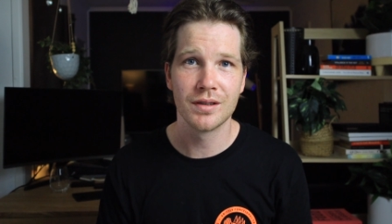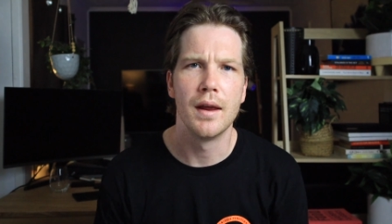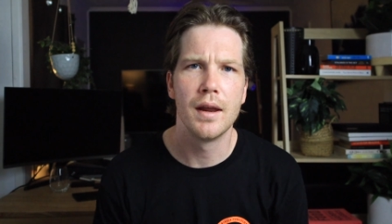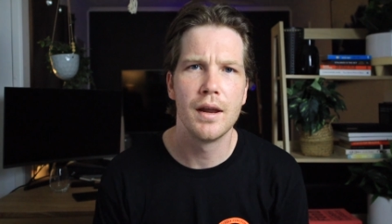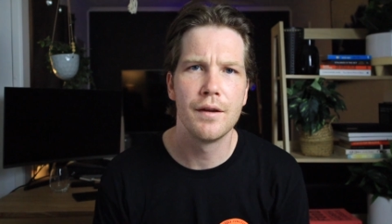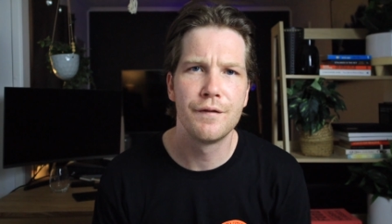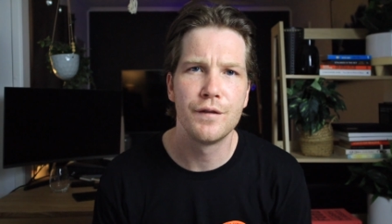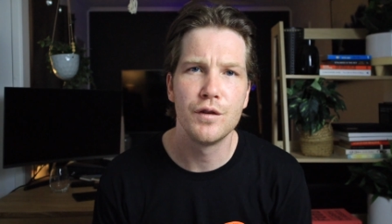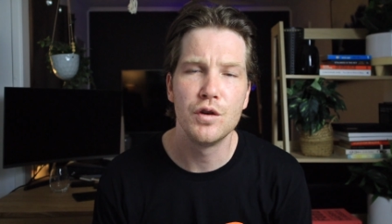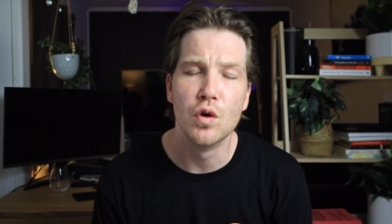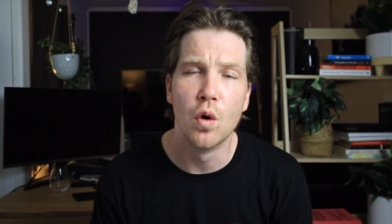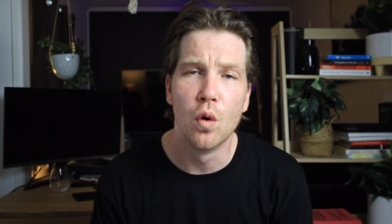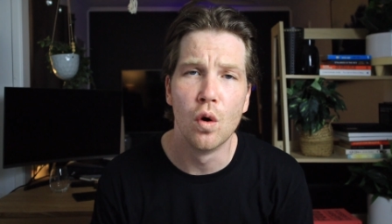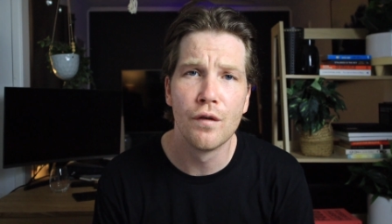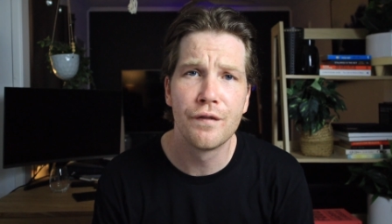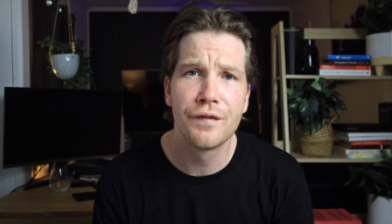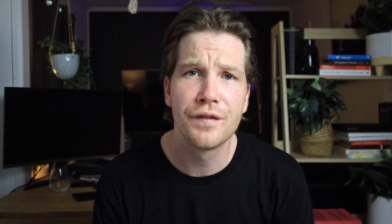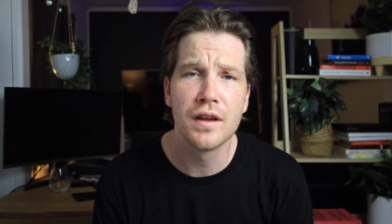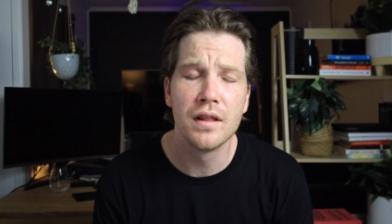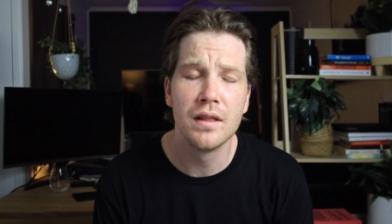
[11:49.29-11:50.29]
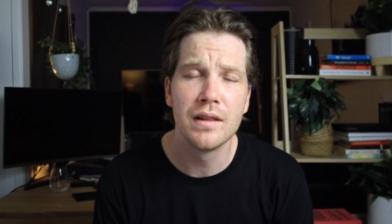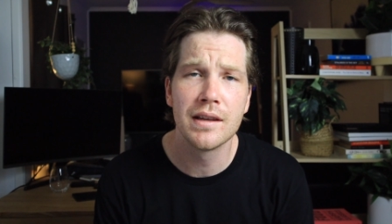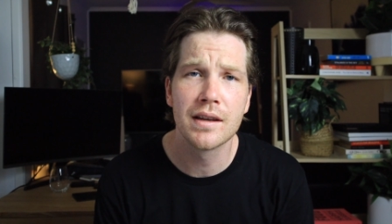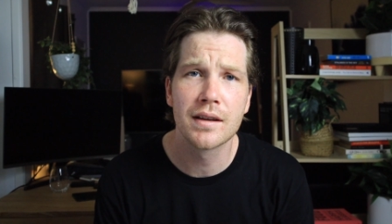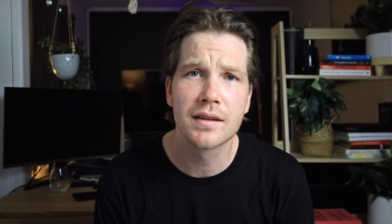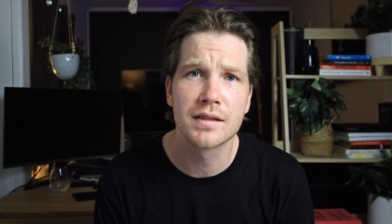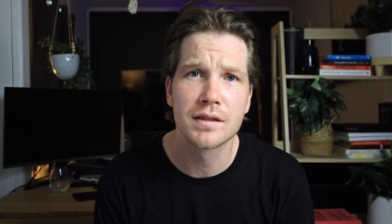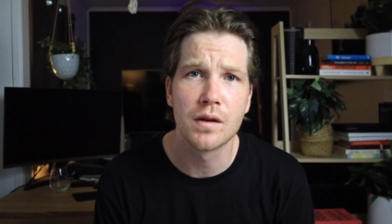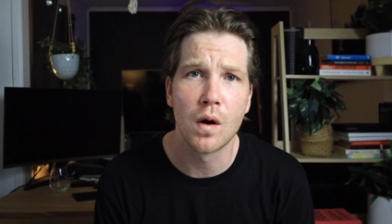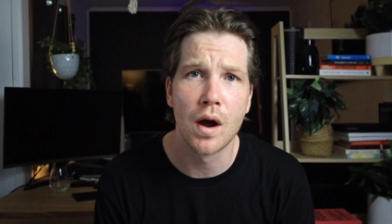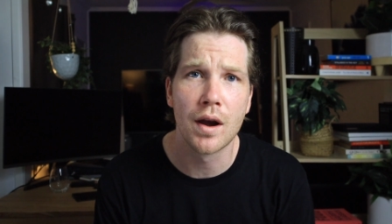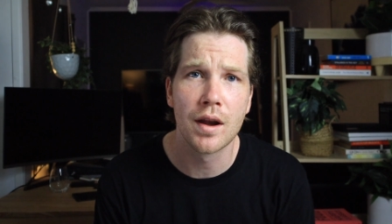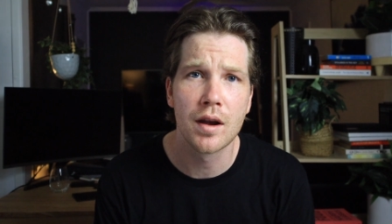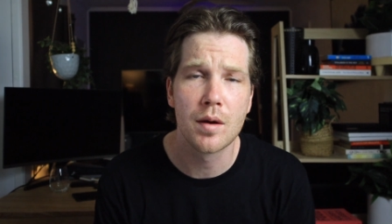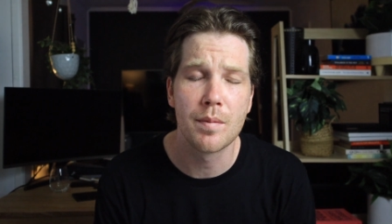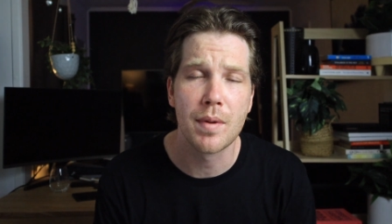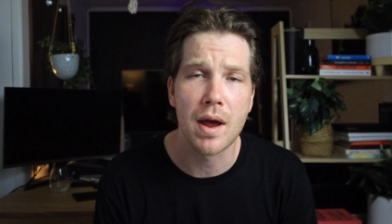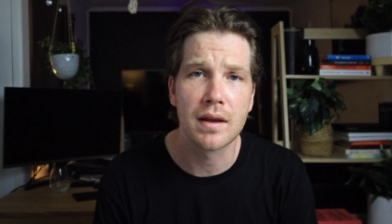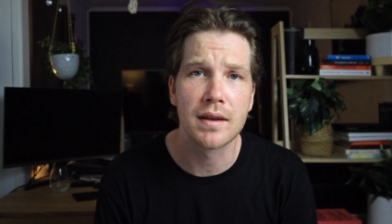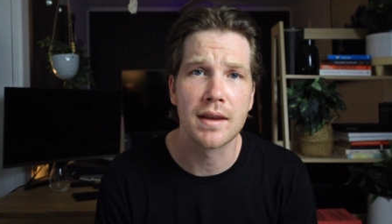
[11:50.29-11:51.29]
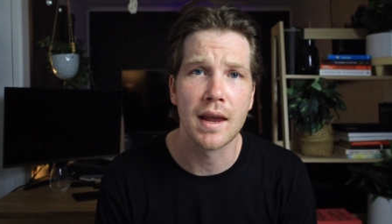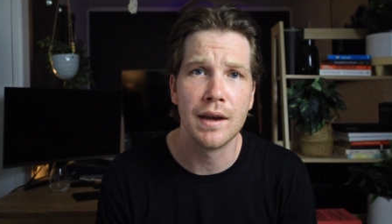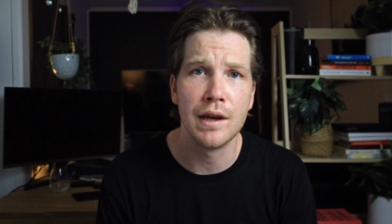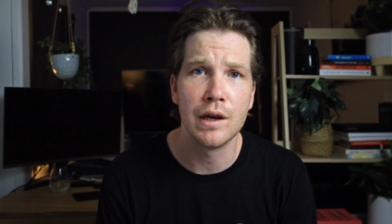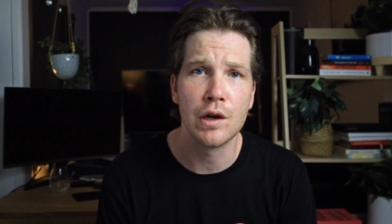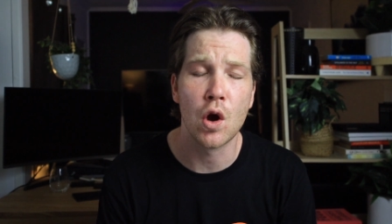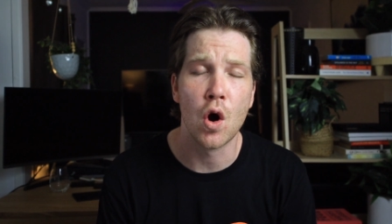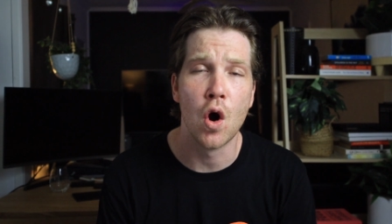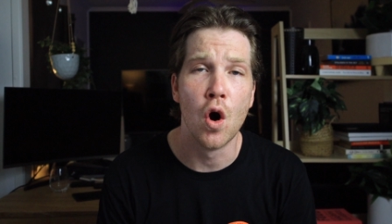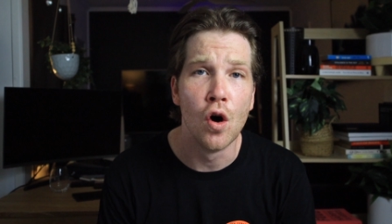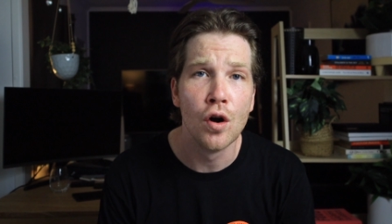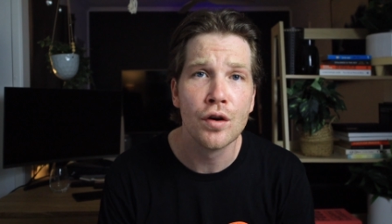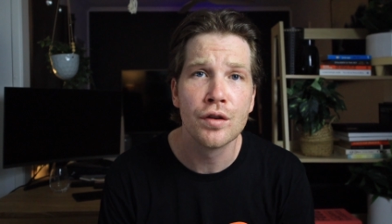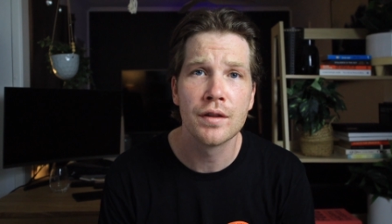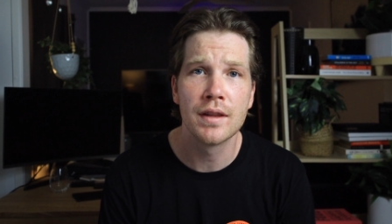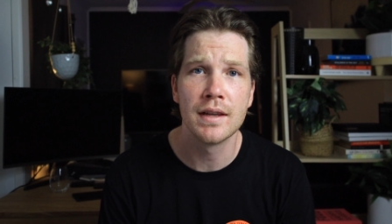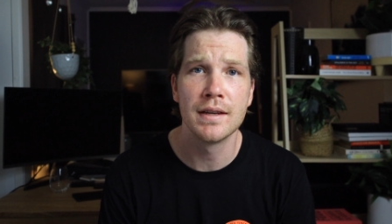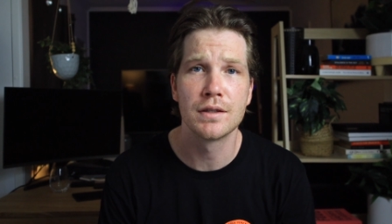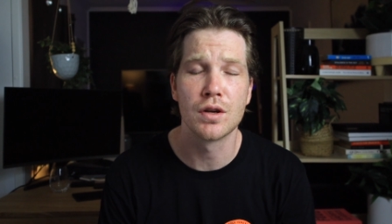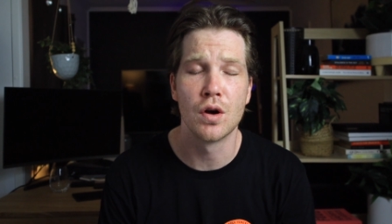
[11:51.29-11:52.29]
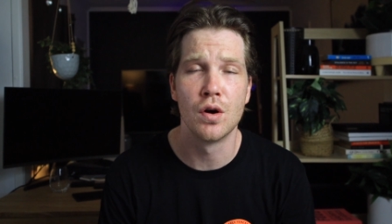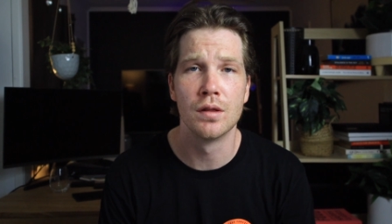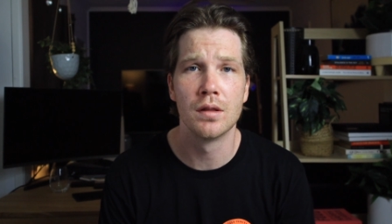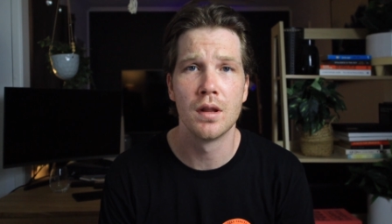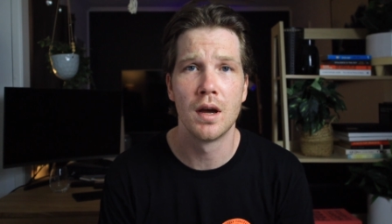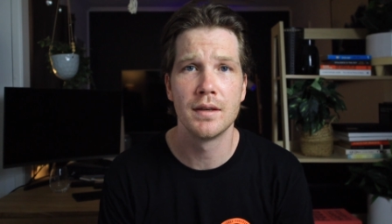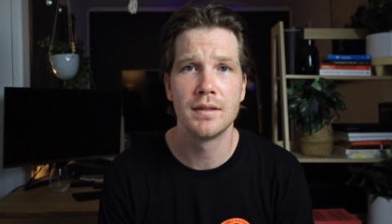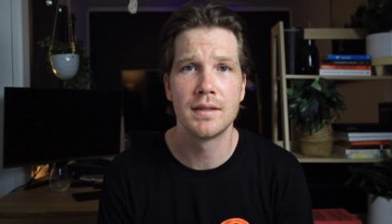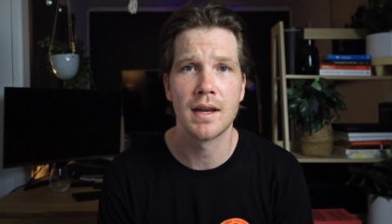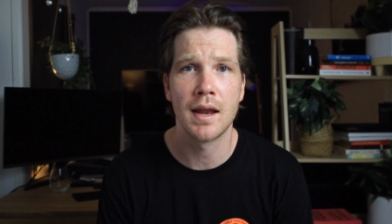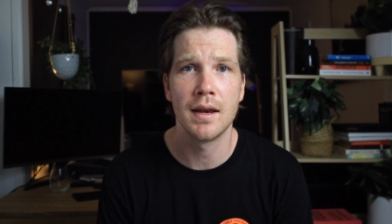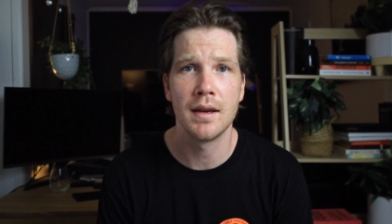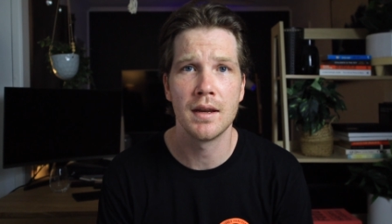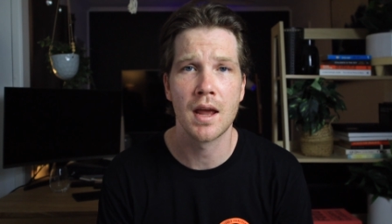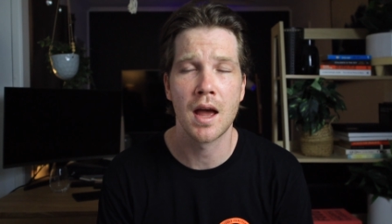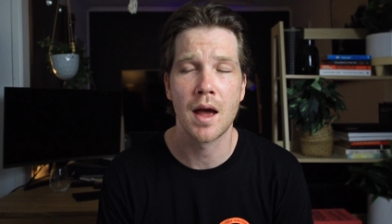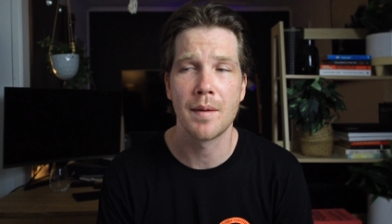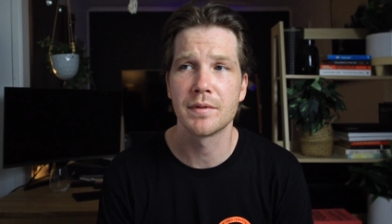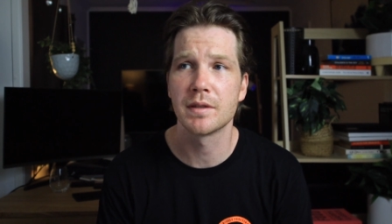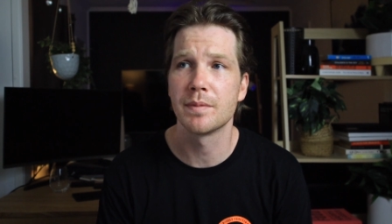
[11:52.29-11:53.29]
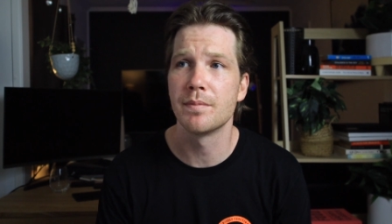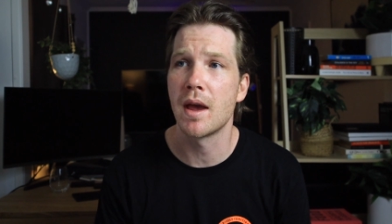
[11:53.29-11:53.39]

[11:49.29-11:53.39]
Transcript: If you're feeling excited about getting on these online dating apps,